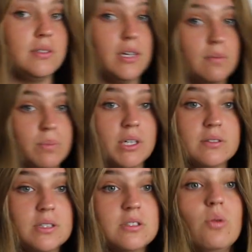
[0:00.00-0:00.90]
like,
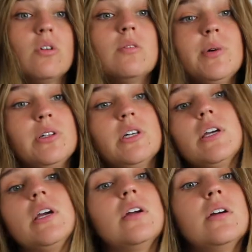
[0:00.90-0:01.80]
because it's horrible
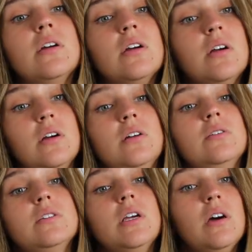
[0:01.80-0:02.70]
looking.
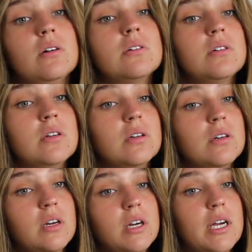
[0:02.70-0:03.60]
so oh, go
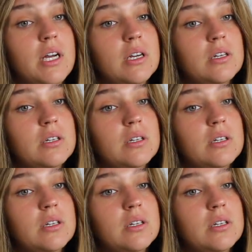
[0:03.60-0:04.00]
all right.